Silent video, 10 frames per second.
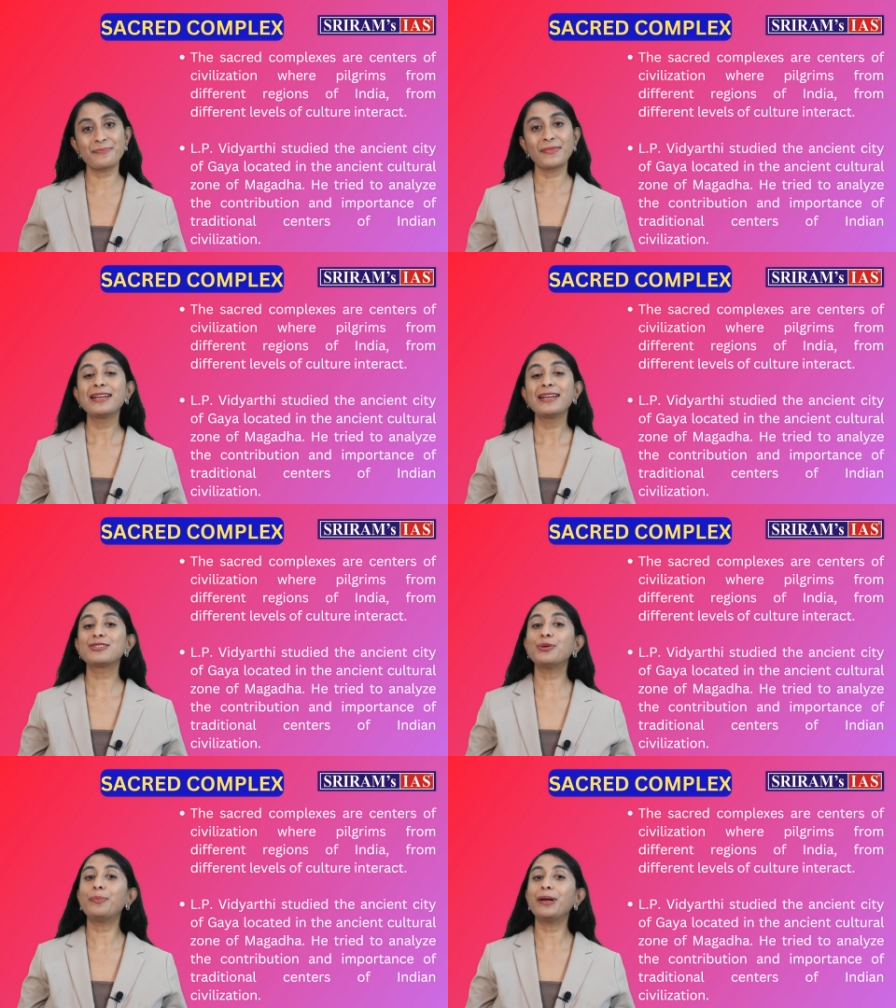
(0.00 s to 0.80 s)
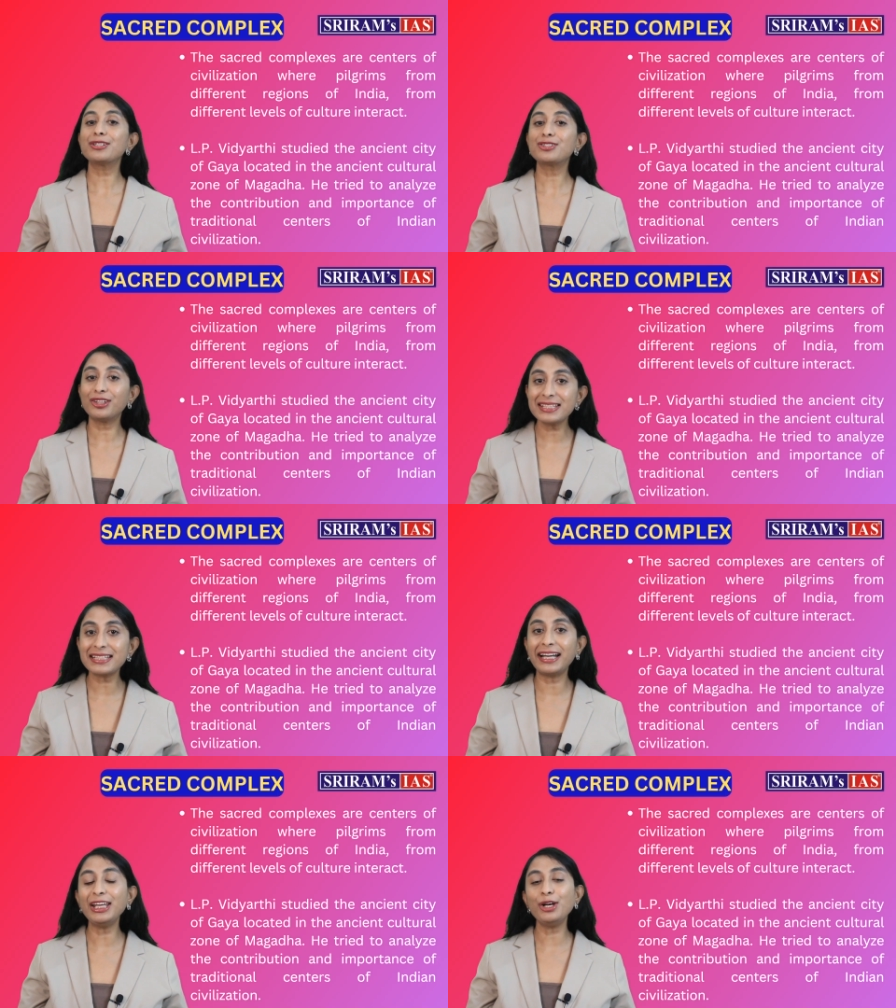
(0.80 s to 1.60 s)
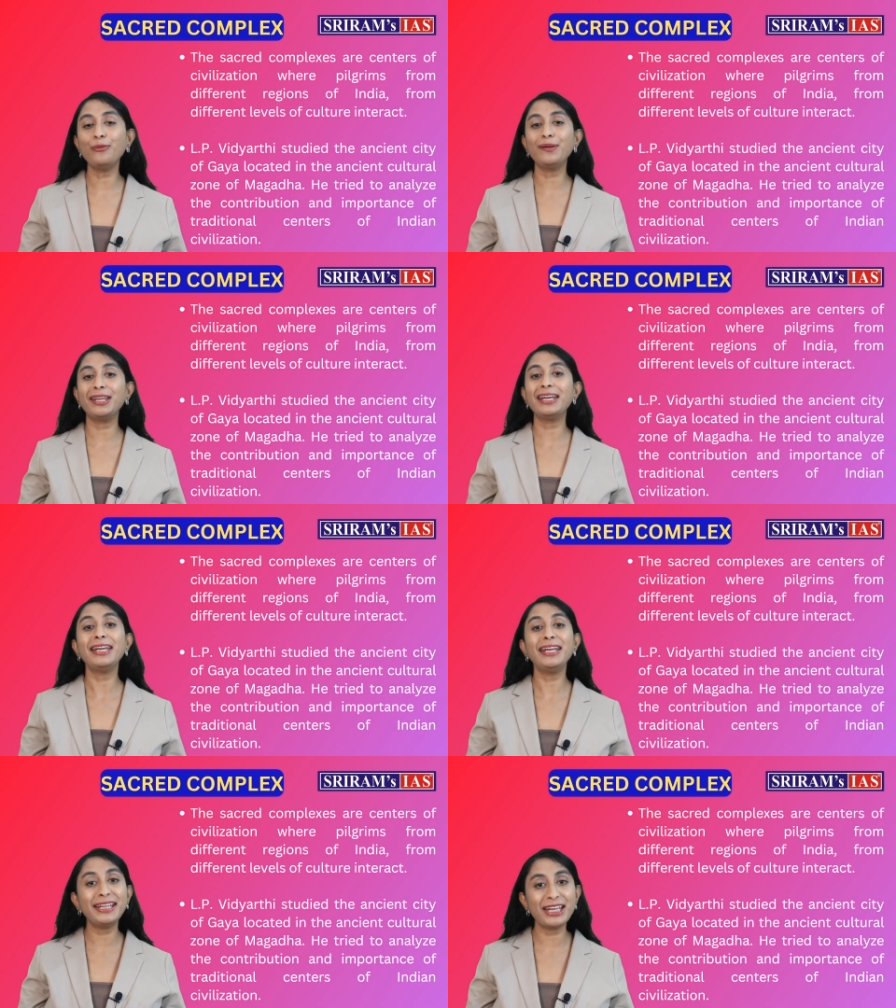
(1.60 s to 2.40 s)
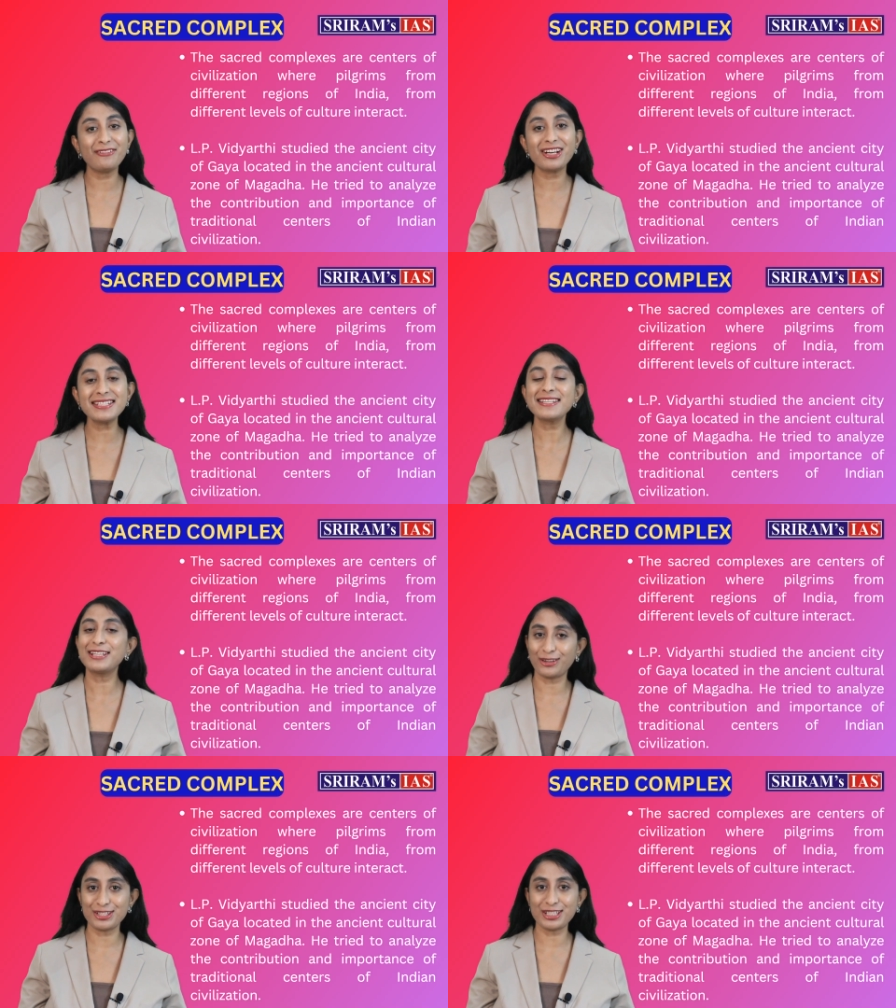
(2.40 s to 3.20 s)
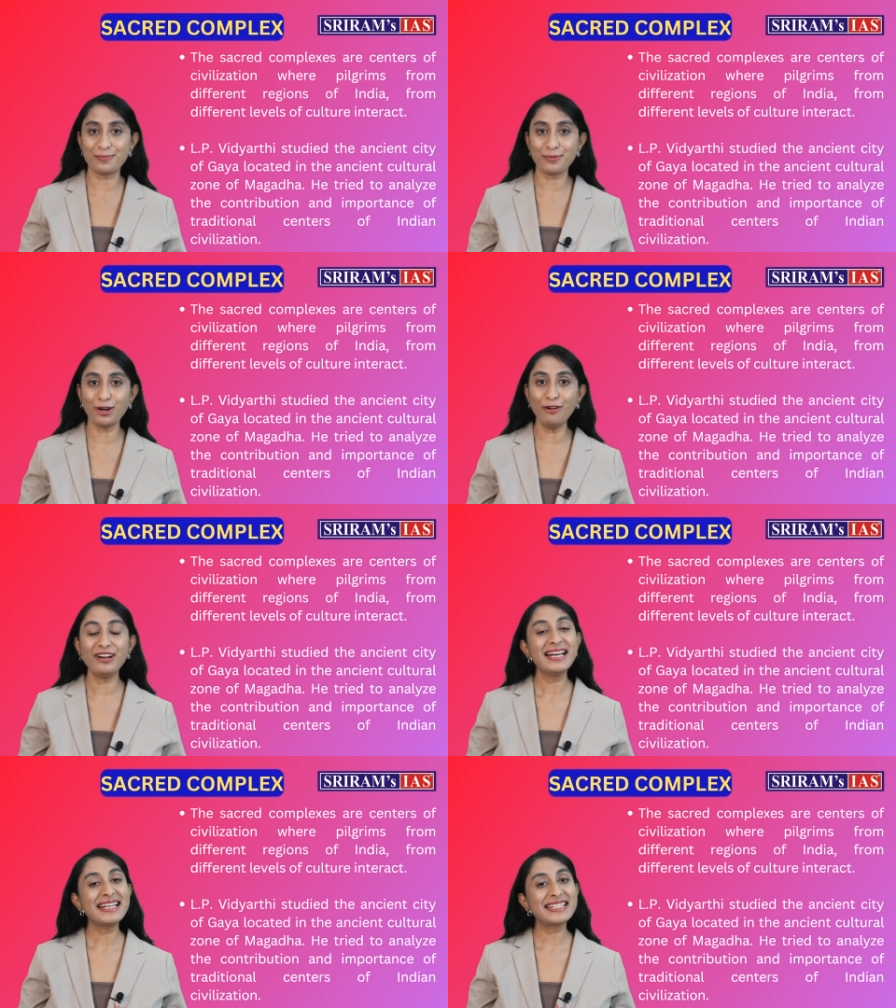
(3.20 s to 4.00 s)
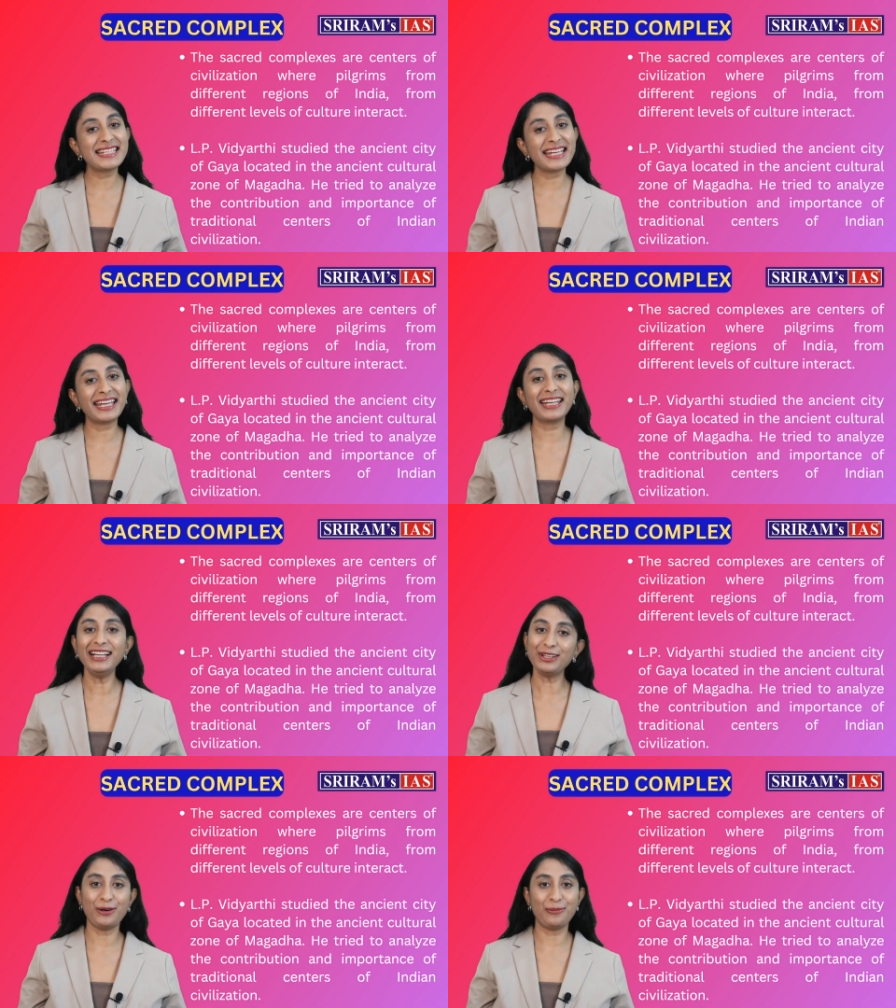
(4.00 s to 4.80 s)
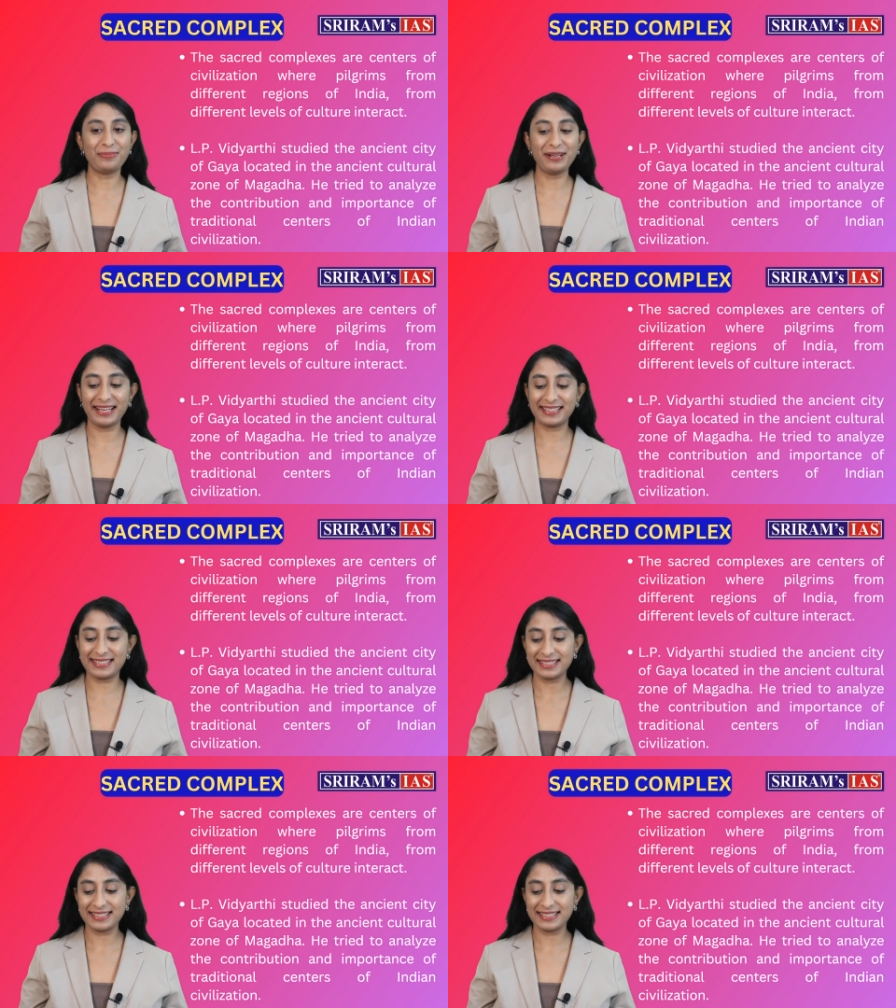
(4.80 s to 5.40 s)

So based on his study over there, he gave us the concept of sacred complex.